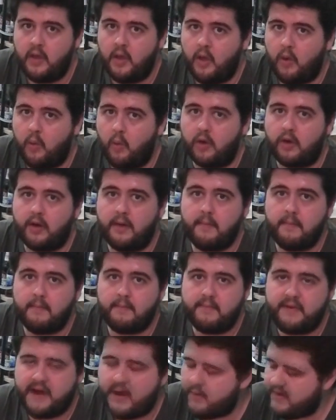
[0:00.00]
were
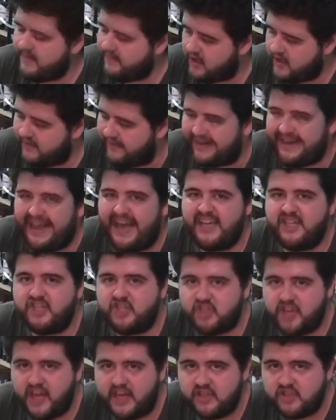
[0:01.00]
very, very bad. I
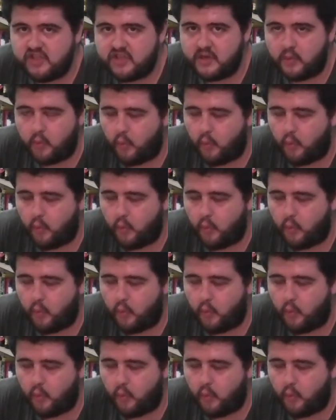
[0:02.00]
changed the